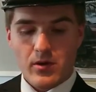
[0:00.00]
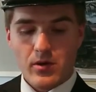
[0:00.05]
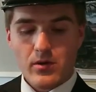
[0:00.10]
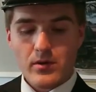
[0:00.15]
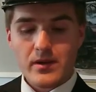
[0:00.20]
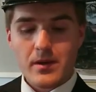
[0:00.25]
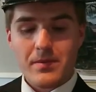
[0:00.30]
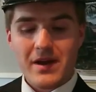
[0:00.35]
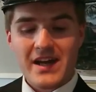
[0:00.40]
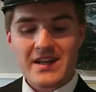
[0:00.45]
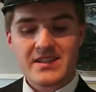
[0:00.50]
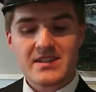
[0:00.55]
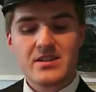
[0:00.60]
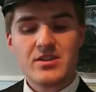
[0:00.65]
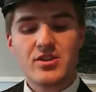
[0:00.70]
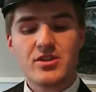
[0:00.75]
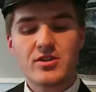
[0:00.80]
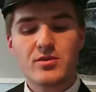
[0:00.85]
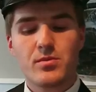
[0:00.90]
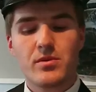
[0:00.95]
All the
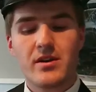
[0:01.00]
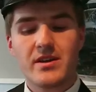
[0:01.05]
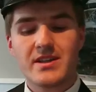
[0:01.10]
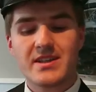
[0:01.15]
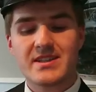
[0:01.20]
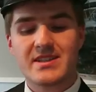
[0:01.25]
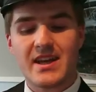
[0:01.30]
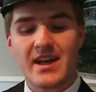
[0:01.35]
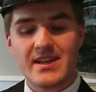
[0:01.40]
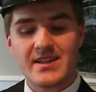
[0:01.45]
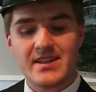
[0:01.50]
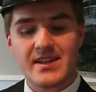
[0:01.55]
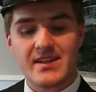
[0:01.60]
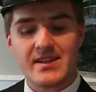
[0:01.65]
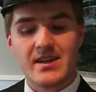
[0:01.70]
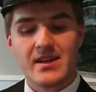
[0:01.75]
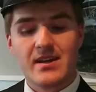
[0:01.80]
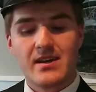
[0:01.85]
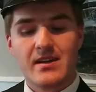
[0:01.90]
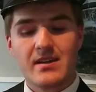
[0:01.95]
passengers were
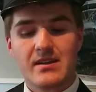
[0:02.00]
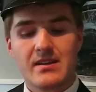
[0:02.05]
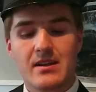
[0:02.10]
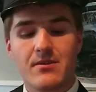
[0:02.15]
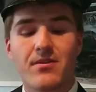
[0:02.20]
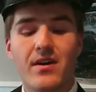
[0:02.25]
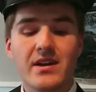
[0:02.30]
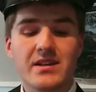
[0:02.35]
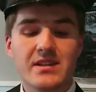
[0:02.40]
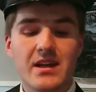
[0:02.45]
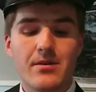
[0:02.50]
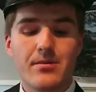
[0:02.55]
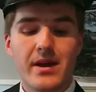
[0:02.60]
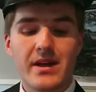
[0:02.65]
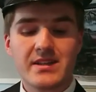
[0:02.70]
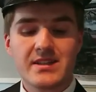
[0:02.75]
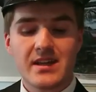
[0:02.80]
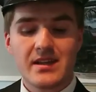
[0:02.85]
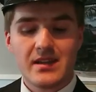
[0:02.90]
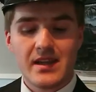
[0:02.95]
excited. The Fat
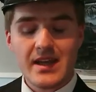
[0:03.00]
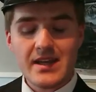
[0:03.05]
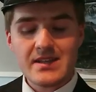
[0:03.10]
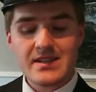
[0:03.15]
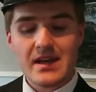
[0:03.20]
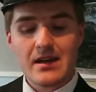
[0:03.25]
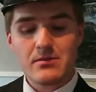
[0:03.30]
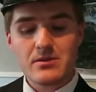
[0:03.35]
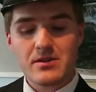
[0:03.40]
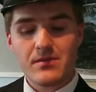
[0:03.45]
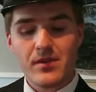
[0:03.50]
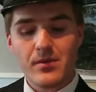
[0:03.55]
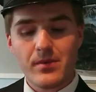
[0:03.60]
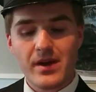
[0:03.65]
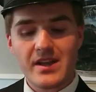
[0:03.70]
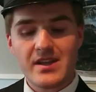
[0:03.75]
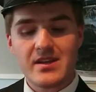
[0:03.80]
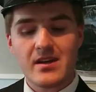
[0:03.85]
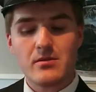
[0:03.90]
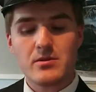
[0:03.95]
Director leaned out of the
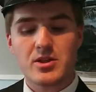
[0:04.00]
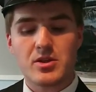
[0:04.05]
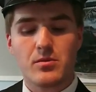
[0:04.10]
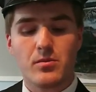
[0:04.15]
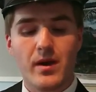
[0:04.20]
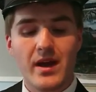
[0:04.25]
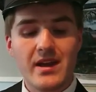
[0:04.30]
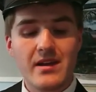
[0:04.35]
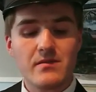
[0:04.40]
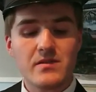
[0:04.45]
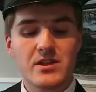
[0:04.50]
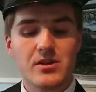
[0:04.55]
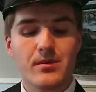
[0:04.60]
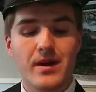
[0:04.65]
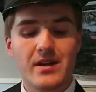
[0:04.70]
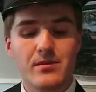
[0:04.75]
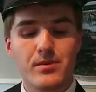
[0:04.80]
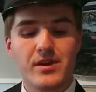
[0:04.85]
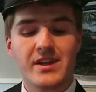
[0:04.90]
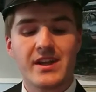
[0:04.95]
window to wave
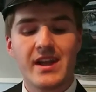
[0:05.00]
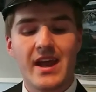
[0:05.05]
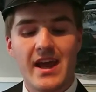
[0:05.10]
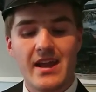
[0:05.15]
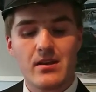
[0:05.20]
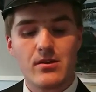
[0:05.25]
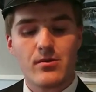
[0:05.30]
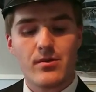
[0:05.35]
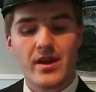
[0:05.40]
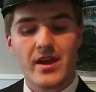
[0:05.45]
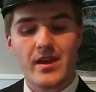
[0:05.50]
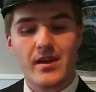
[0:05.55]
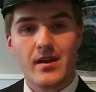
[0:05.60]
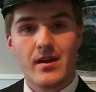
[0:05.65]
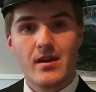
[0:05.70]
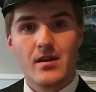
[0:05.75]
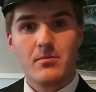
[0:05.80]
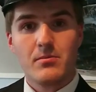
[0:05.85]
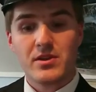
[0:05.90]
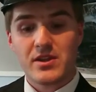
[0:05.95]
to Edward and Henry,
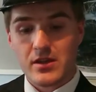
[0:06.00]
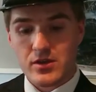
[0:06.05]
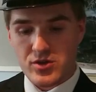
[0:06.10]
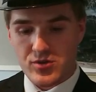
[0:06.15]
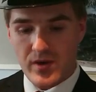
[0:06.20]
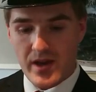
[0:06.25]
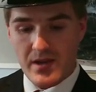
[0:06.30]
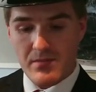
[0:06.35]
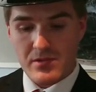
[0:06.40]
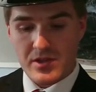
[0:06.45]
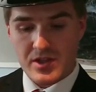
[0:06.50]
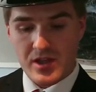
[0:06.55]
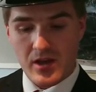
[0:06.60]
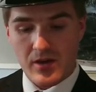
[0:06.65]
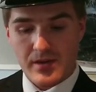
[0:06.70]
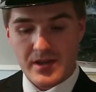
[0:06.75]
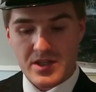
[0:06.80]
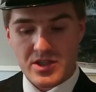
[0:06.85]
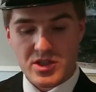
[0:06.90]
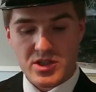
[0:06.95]
but the train was
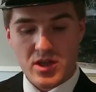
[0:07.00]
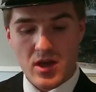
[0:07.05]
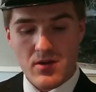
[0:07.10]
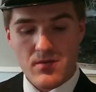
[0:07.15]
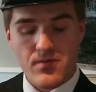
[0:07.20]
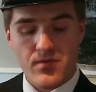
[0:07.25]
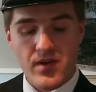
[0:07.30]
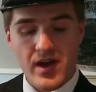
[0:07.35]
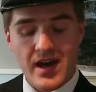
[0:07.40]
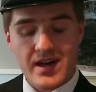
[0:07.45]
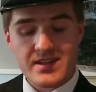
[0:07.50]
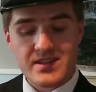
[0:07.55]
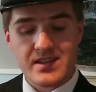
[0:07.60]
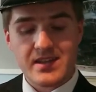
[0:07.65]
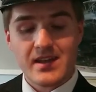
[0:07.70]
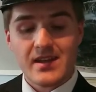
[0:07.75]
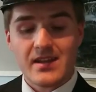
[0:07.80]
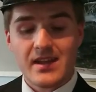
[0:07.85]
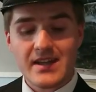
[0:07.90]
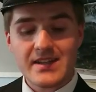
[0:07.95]
going so
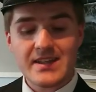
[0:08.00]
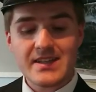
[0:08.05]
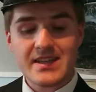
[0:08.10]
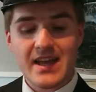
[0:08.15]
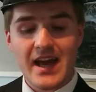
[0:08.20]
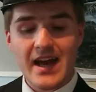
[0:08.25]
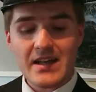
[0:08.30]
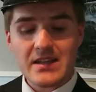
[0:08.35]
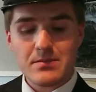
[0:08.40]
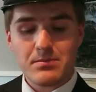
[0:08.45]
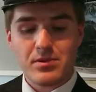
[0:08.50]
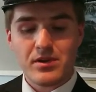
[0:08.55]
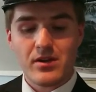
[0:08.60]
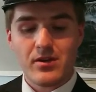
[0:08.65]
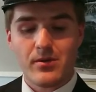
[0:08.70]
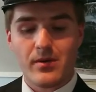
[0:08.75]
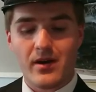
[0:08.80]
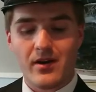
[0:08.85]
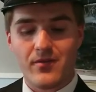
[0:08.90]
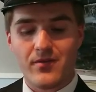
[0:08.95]
fast that his hat
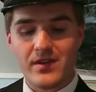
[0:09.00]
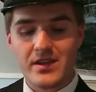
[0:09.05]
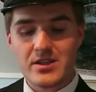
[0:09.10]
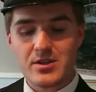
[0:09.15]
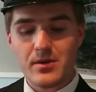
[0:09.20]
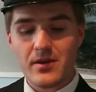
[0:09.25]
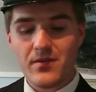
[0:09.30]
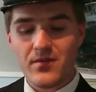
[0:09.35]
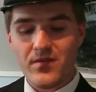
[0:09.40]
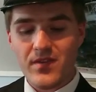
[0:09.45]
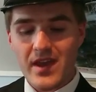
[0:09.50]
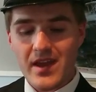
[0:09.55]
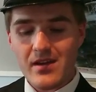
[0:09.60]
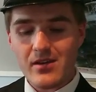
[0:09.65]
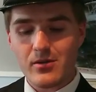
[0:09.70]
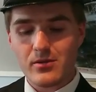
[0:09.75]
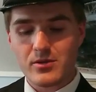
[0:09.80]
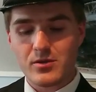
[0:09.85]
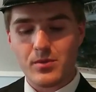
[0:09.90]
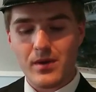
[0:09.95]
blew off into a
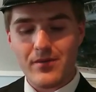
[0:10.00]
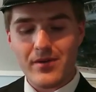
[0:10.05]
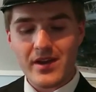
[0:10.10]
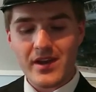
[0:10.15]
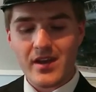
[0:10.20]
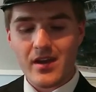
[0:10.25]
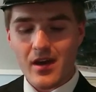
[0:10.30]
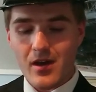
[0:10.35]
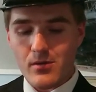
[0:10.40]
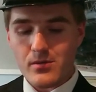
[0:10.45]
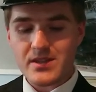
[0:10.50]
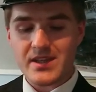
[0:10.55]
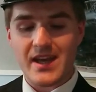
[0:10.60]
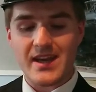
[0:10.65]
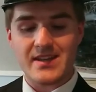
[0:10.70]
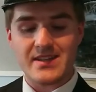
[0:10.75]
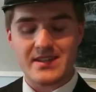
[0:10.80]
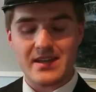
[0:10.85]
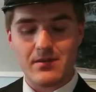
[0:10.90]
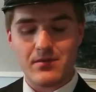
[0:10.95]
field where a goat
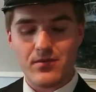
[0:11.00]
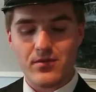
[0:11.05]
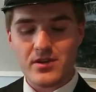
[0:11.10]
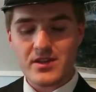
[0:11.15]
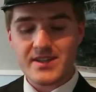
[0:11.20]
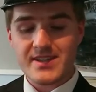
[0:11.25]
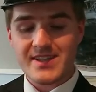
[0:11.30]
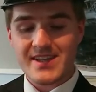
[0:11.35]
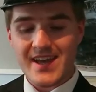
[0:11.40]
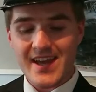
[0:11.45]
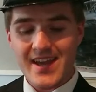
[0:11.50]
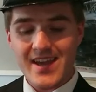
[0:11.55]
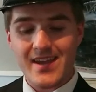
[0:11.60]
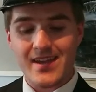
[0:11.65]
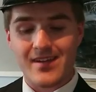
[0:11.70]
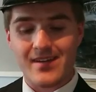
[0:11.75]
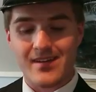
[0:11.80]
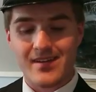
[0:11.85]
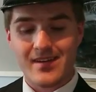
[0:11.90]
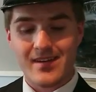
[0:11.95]
ate it for his
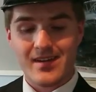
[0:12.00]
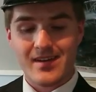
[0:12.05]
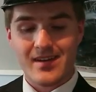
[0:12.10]
tea.